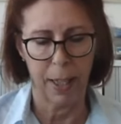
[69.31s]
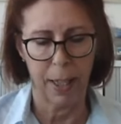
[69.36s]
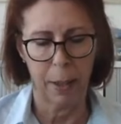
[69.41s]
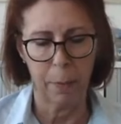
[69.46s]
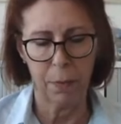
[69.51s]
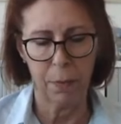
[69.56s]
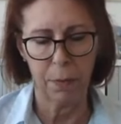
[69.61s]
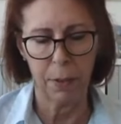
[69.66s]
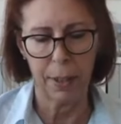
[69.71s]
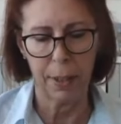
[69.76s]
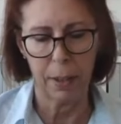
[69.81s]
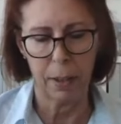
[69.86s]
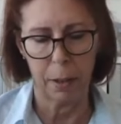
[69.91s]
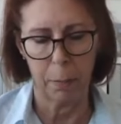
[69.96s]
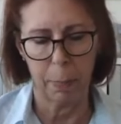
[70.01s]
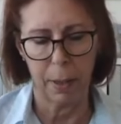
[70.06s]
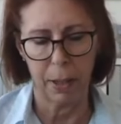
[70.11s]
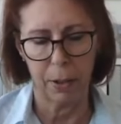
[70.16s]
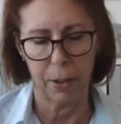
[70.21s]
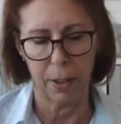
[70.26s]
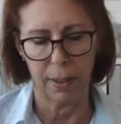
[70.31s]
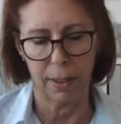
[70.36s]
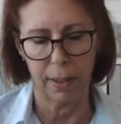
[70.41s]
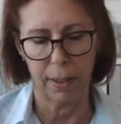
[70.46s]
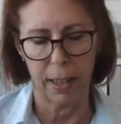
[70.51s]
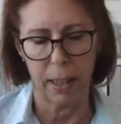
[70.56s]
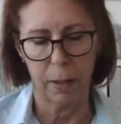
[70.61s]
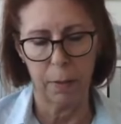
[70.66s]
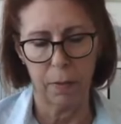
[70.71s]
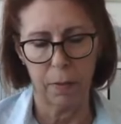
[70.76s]
pamphlet about a
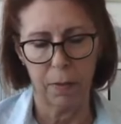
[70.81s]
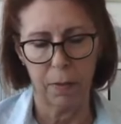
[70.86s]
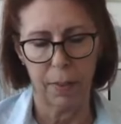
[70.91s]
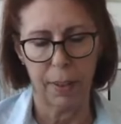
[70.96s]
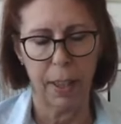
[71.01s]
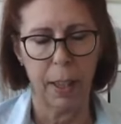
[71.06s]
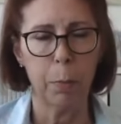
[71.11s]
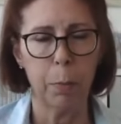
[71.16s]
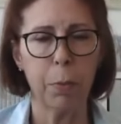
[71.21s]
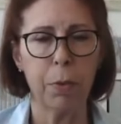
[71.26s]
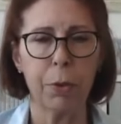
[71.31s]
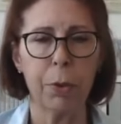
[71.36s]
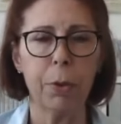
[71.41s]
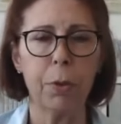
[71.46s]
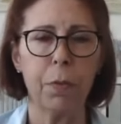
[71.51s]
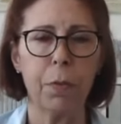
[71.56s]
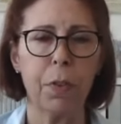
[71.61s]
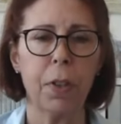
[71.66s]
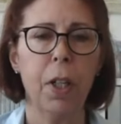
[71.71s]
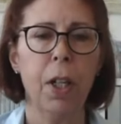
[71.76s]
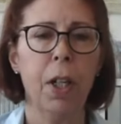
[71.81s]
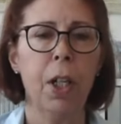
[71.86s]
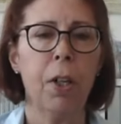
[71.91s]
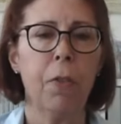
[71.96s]
self-help group